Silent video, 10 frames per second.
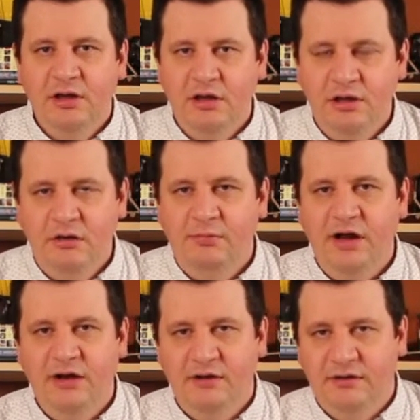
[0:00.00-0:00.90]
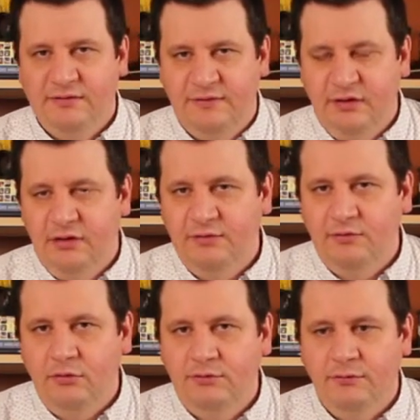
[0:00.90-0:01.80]
either by an external
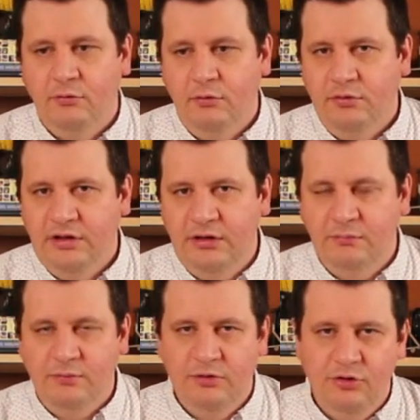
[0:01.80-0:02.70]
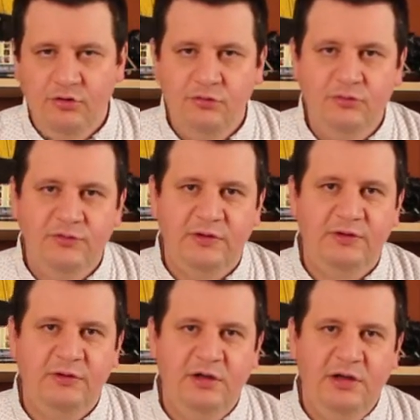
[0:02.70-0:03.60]
source or can use it
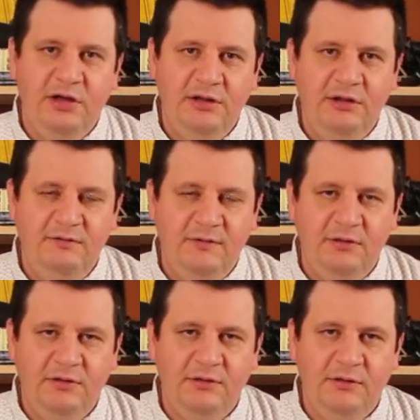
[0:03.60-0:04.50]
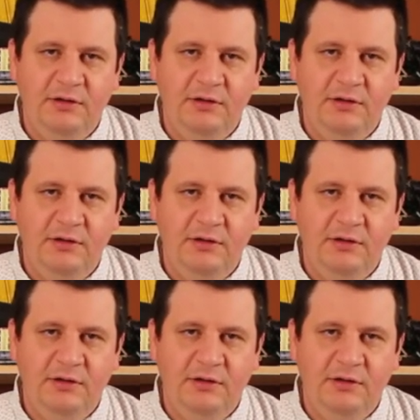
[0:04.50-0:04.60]
different